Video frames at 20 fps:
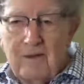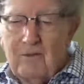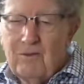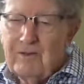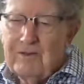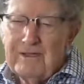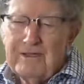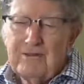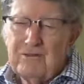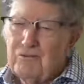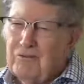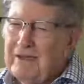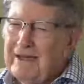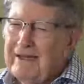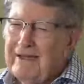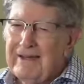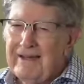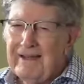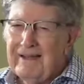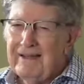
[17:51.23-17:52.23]
Well, it's
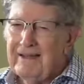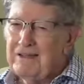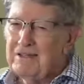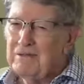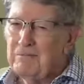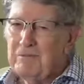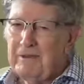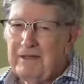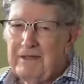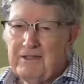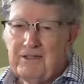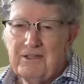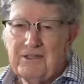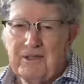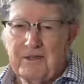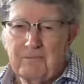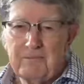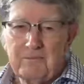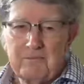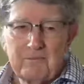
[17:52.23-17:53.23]
really not a
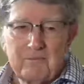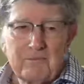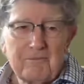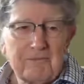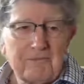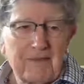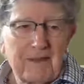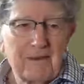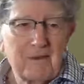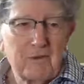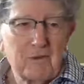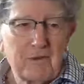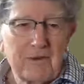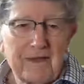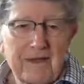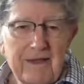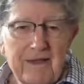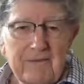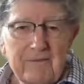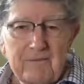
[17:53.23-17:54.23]
spaceship,
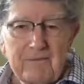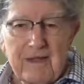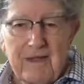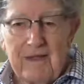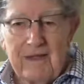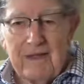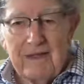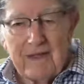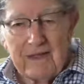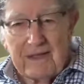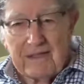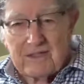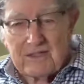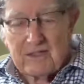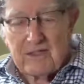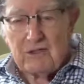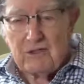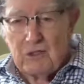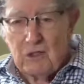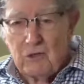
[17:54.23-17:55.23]
okay? It's
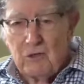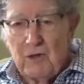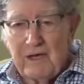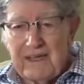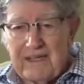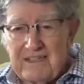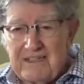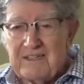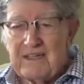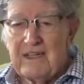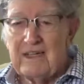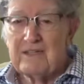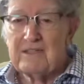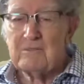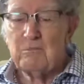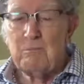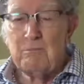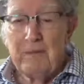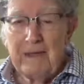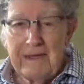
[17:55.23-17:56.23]
the
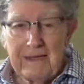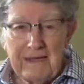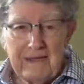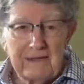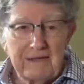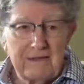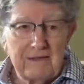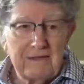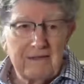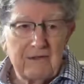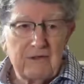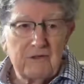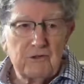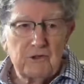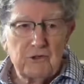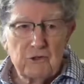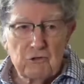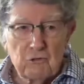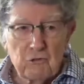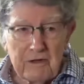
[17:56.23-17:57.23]
USS Macon
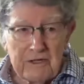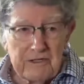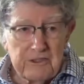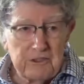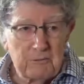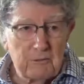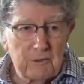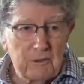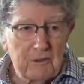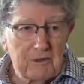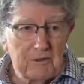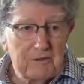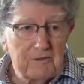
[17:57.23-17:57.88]
dirigible,